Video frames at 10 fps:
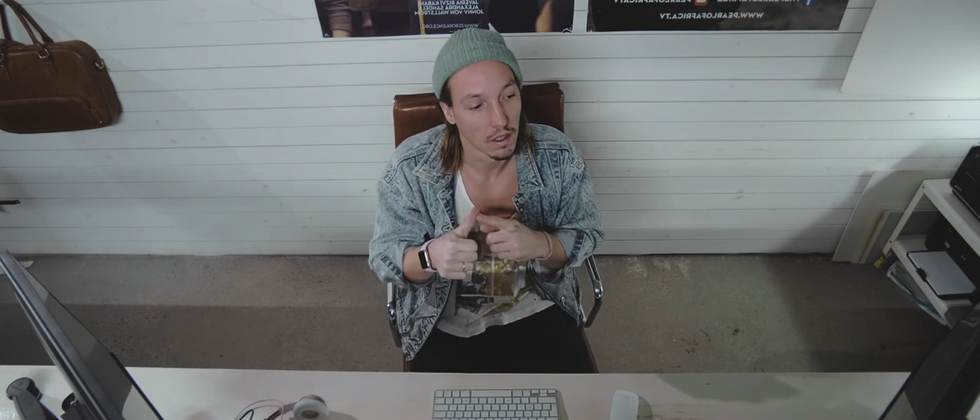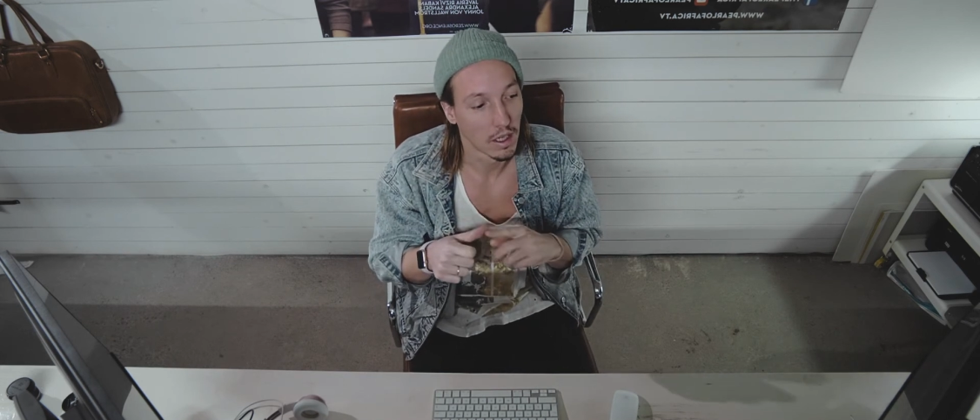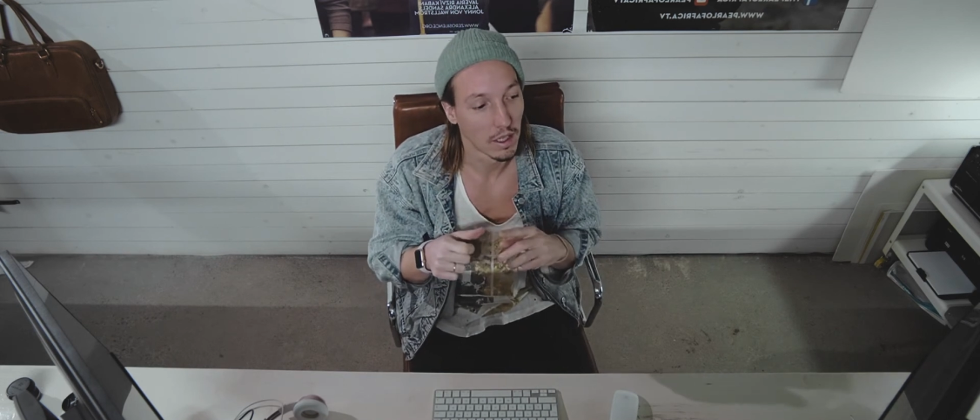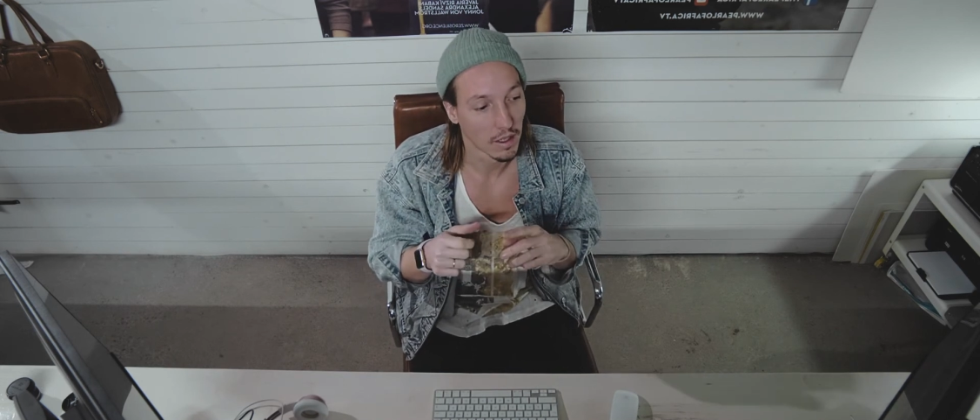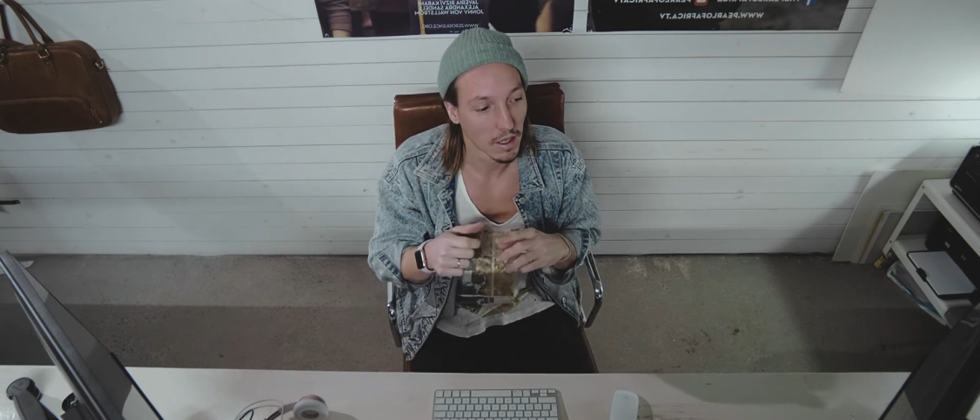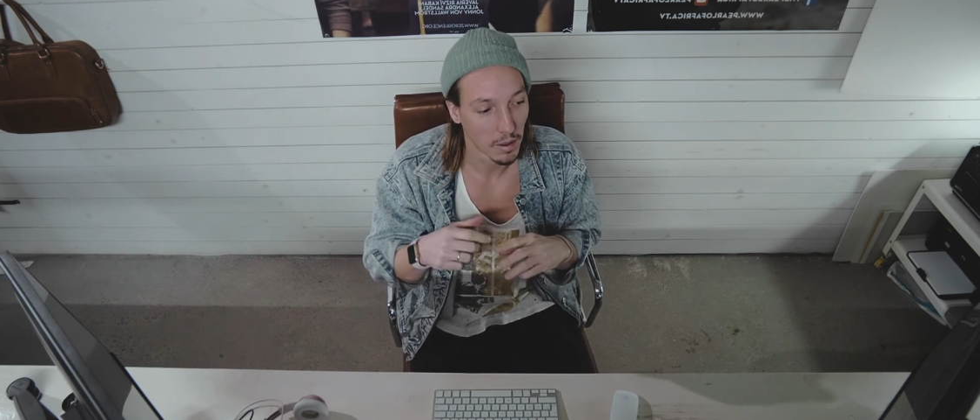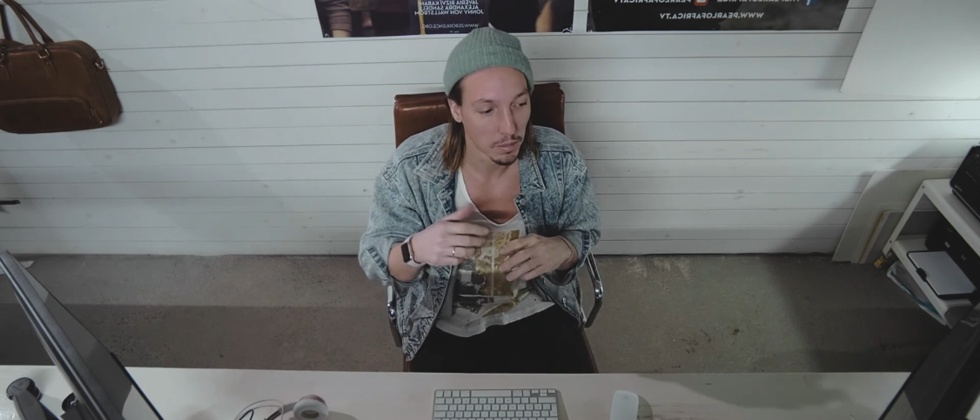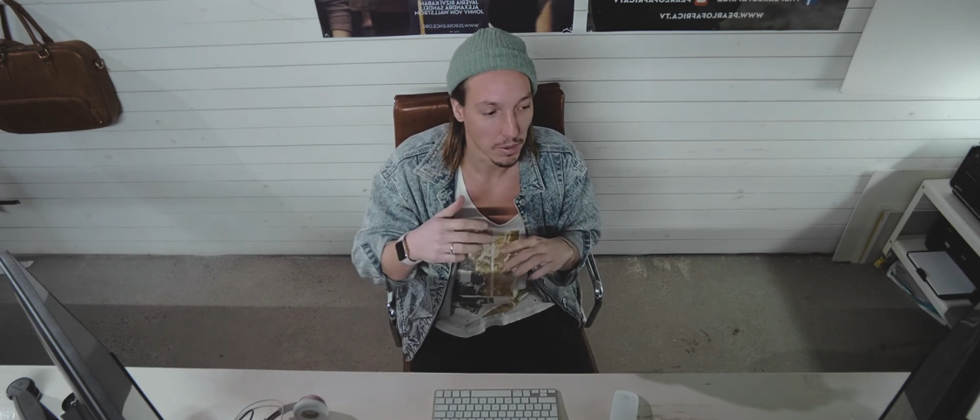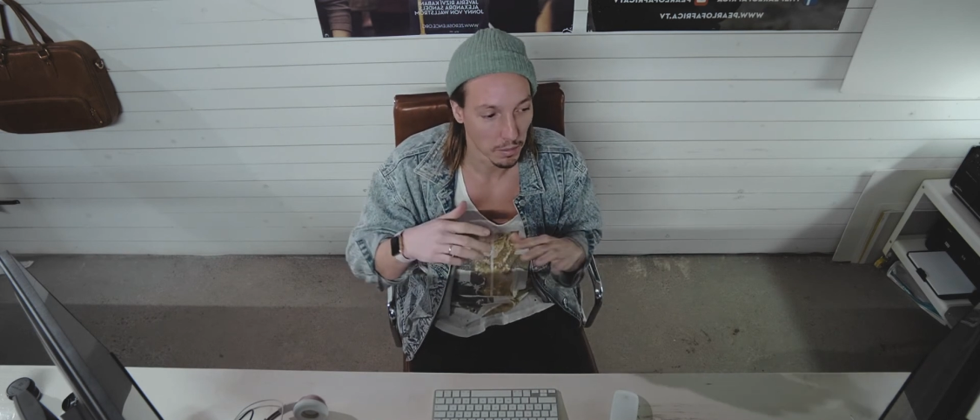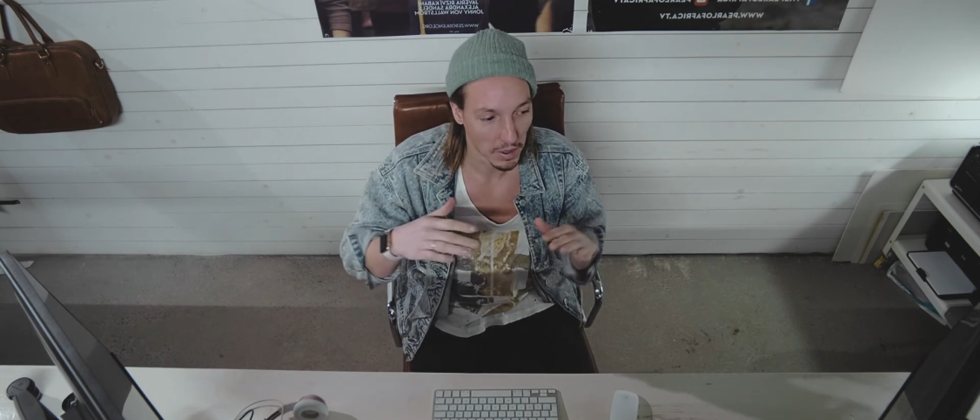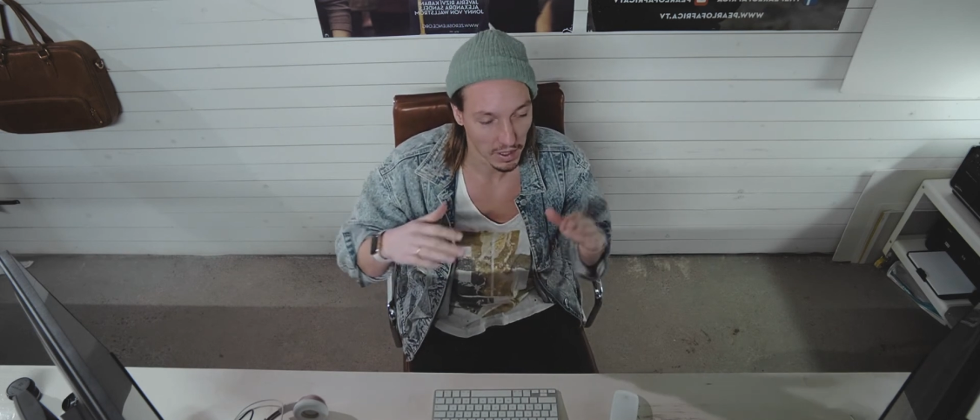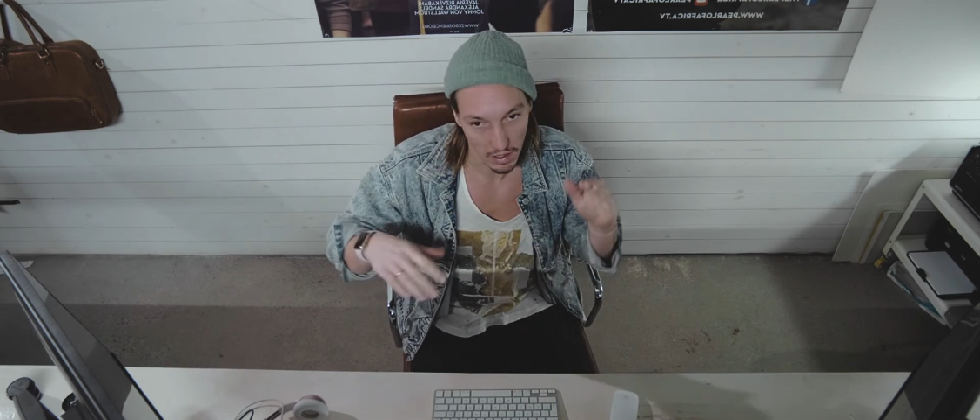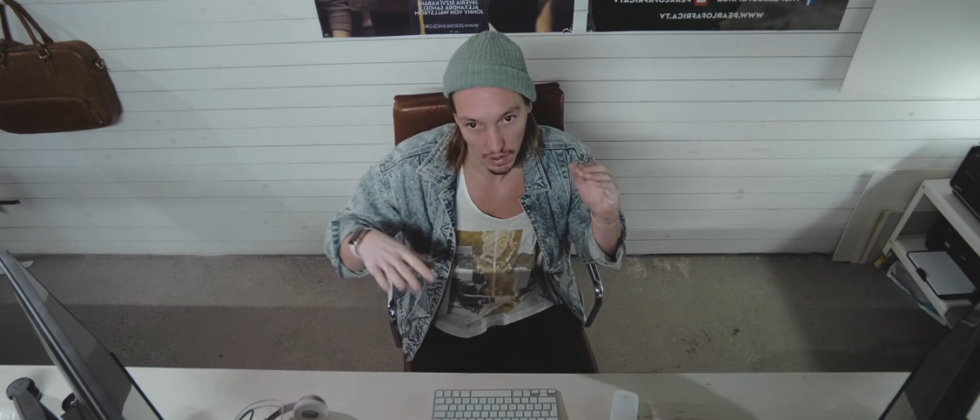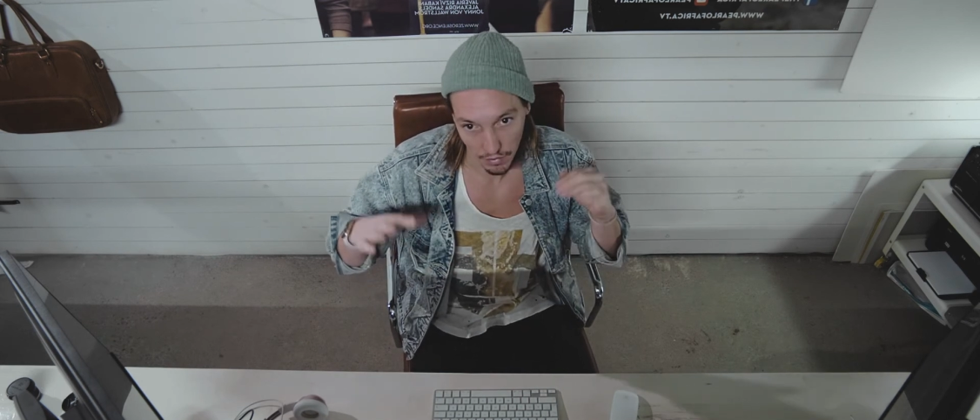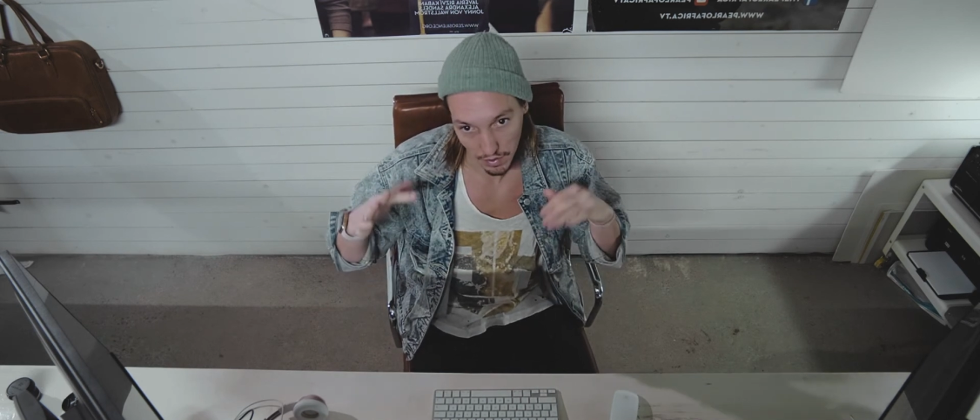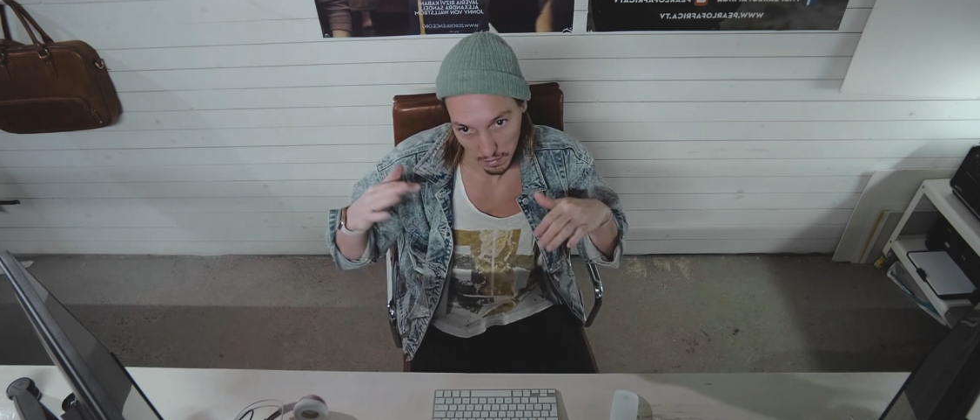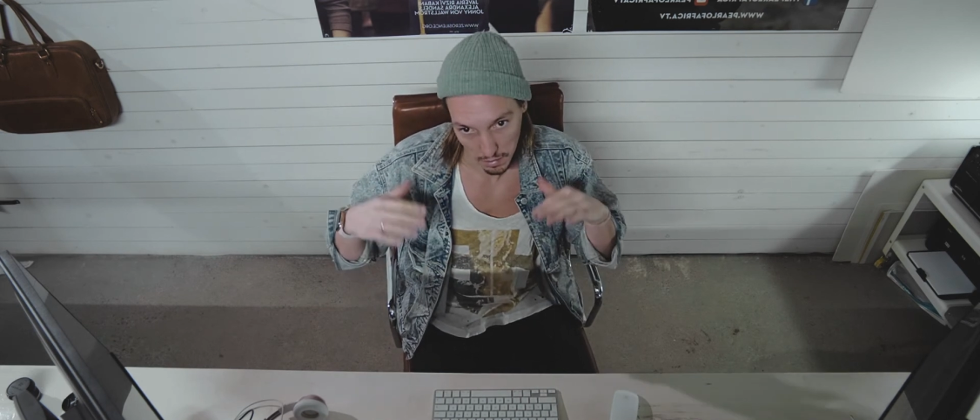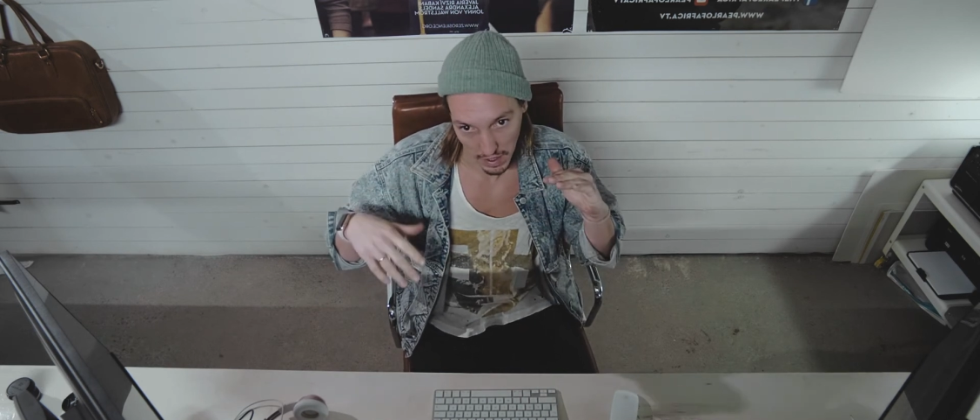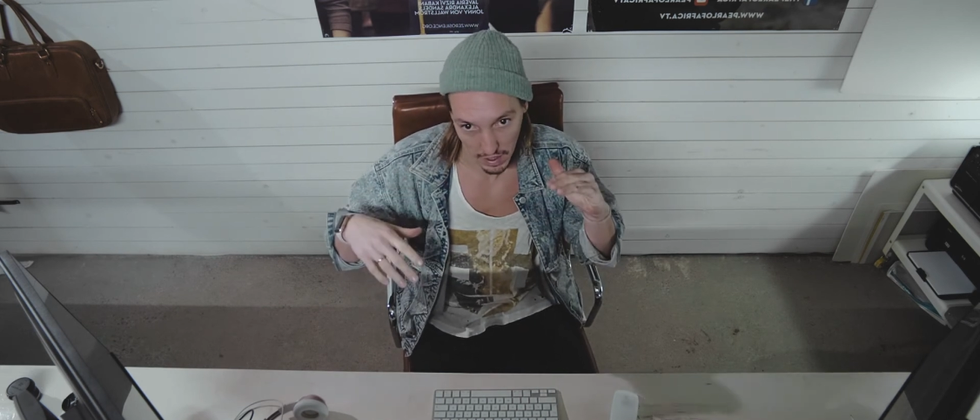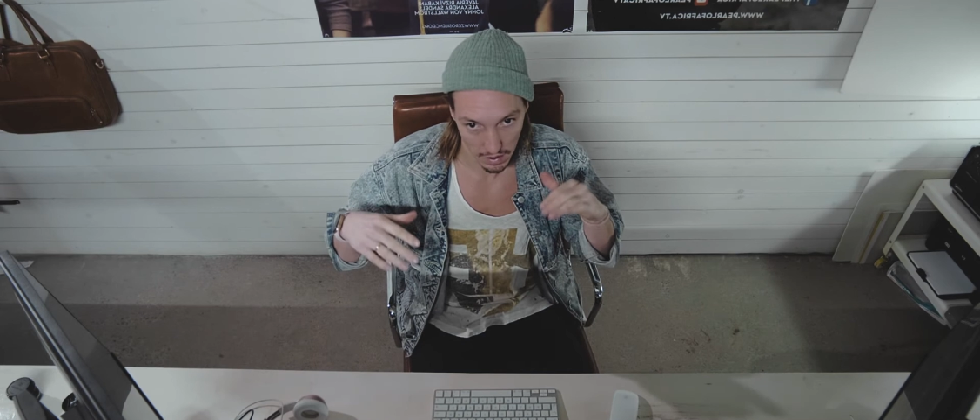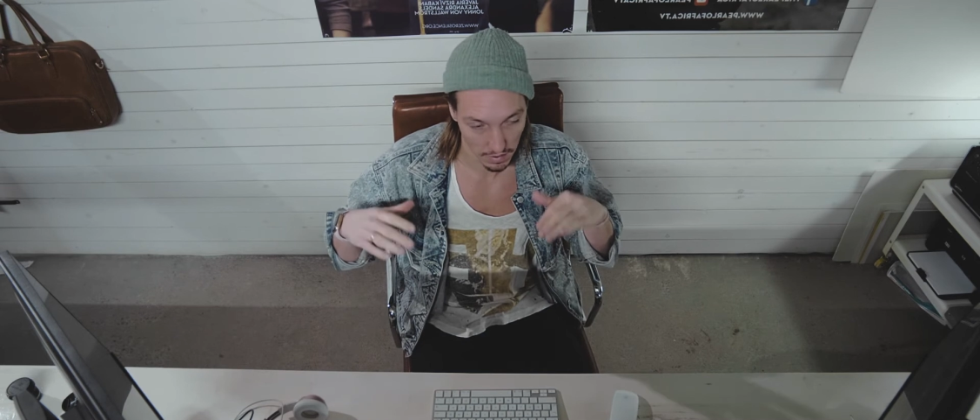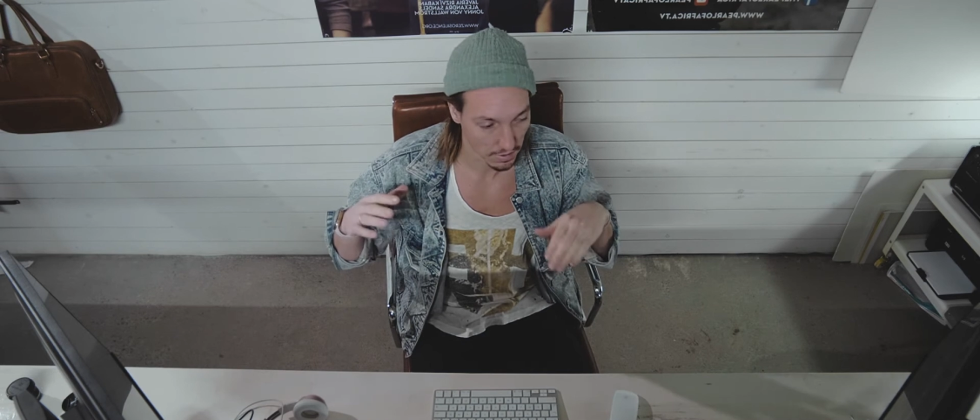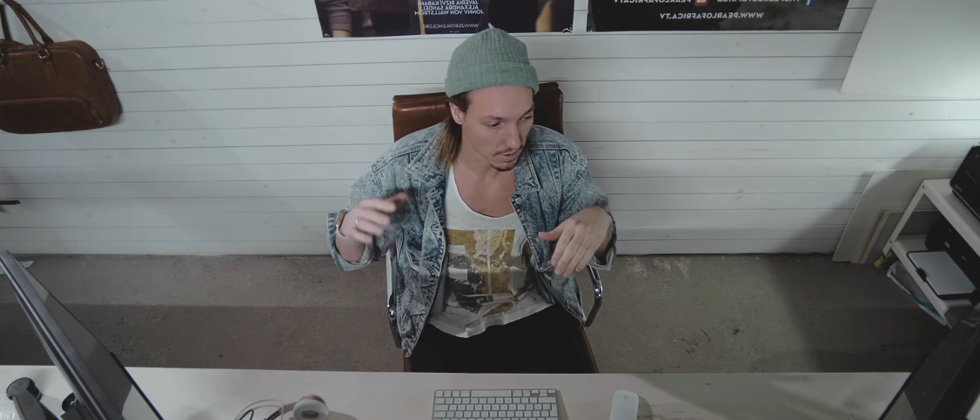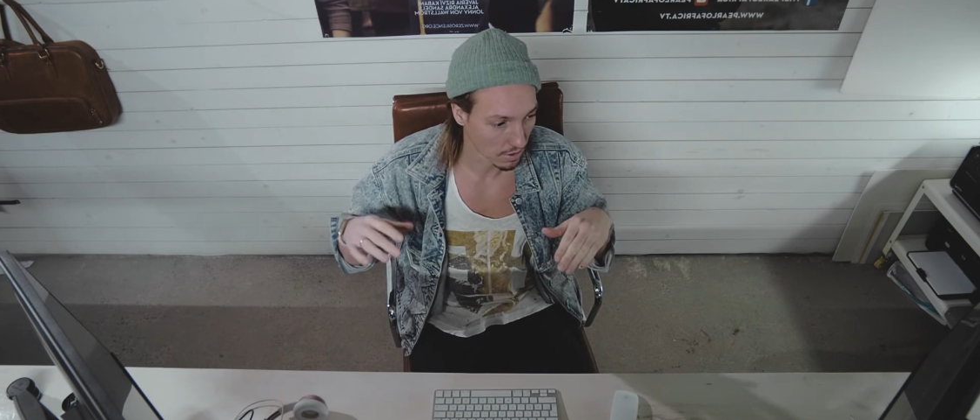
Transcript: Cleaning up and making everything balance,